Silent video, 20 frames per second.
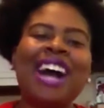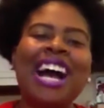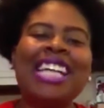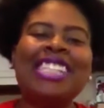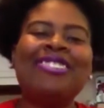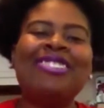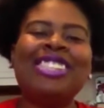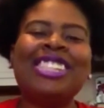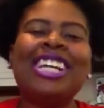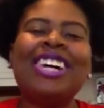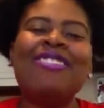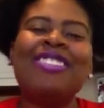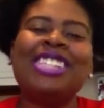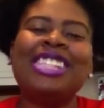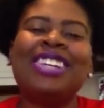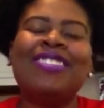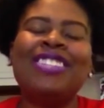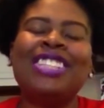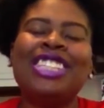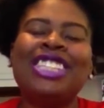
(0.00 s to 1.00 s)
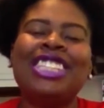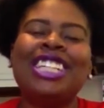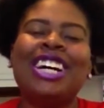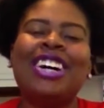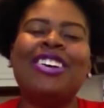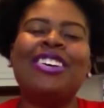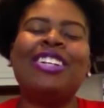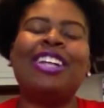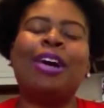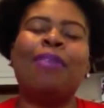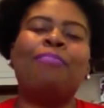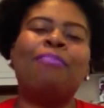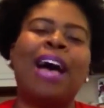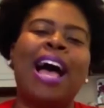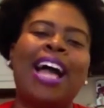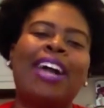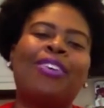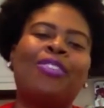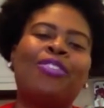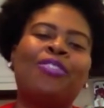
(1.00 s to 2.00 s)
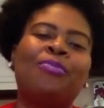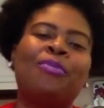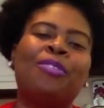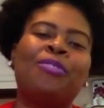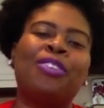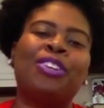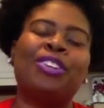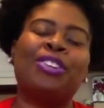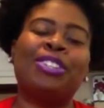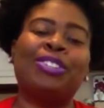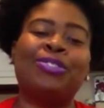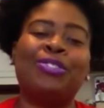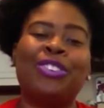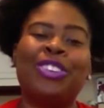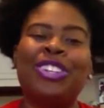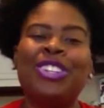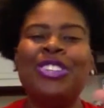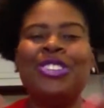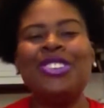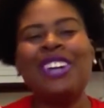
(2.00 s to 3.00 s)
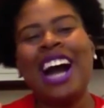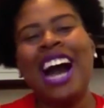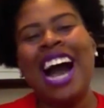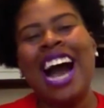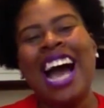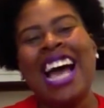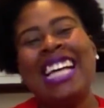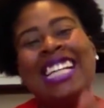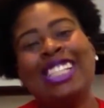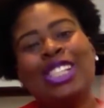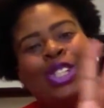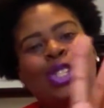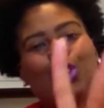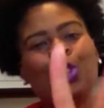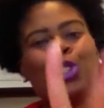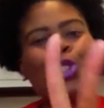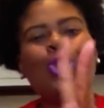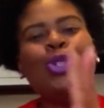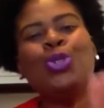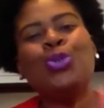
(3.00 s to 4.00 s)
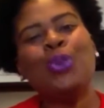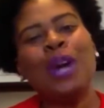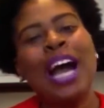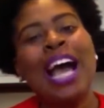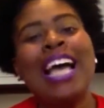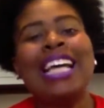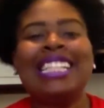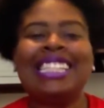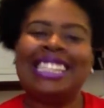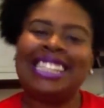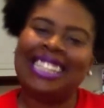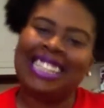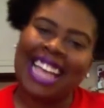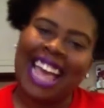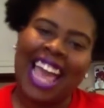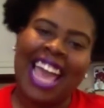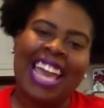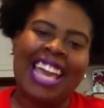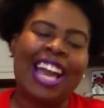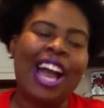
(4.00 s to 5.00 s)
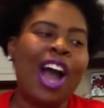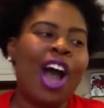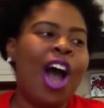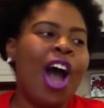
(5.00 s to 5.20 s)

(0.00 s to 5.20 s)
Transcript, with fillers: guys, what's up? It's Zoe Shenell and I'm back with more videos for you guys today.